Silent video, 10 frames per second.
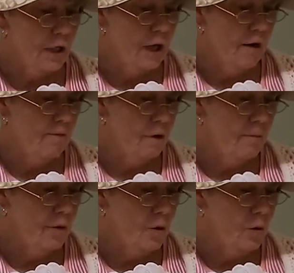to cover
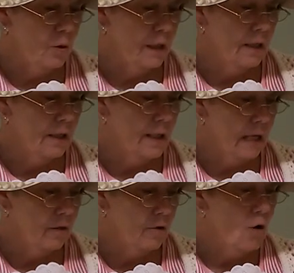up the hole in the
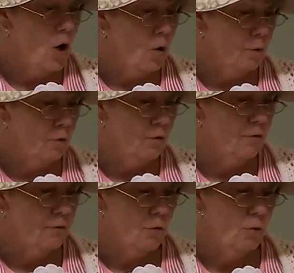tunnel
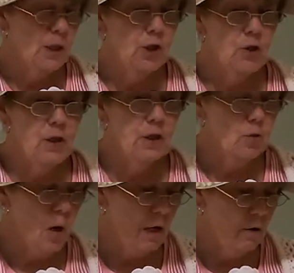roof through which the
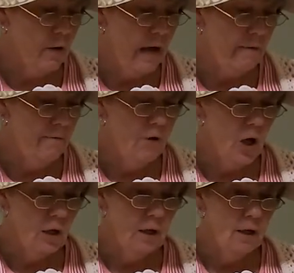swallow had
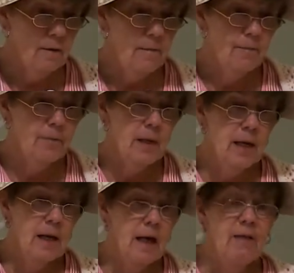fallen.
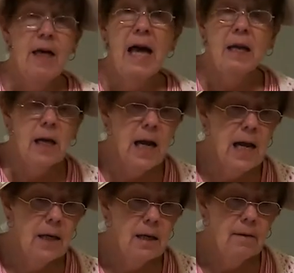That
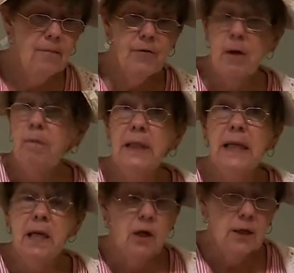night,
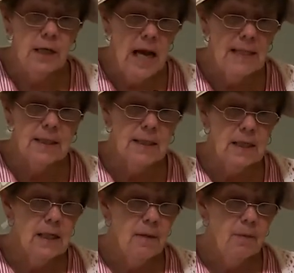Thumbelina could not
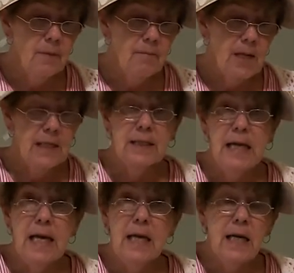sleep.
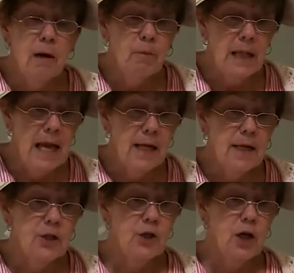Taking a
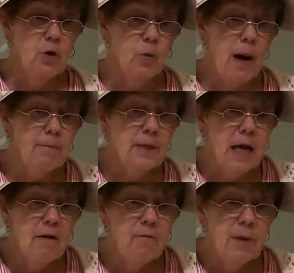blanket, she crept
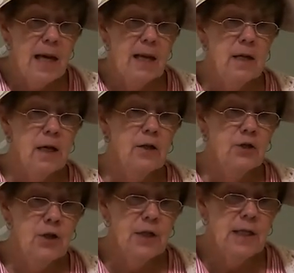out of bed
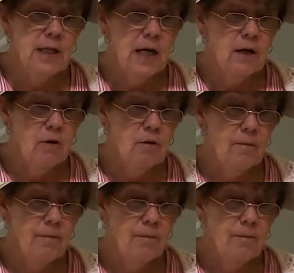to the tunnel.